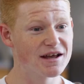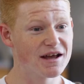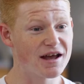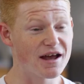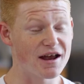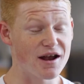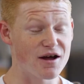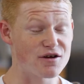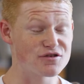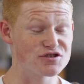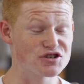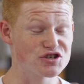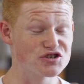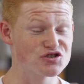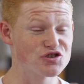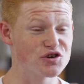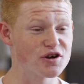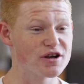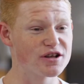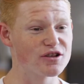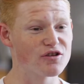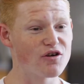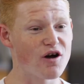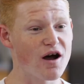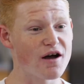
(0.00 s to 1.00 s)
and I was
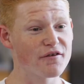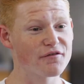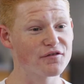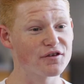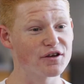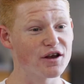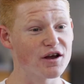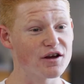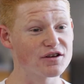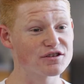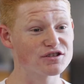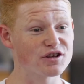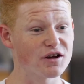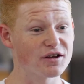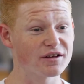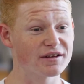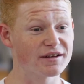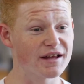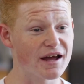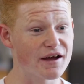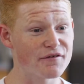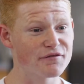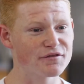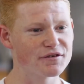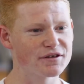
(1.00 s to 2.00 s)
enjoying life, so I
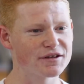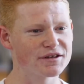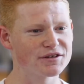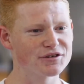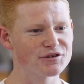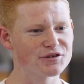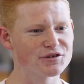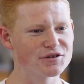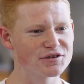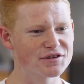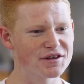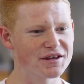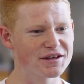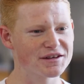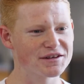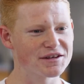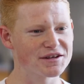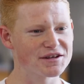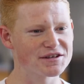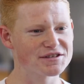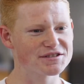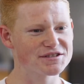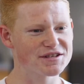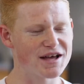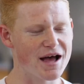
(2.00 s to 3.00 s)
definitely do think that it's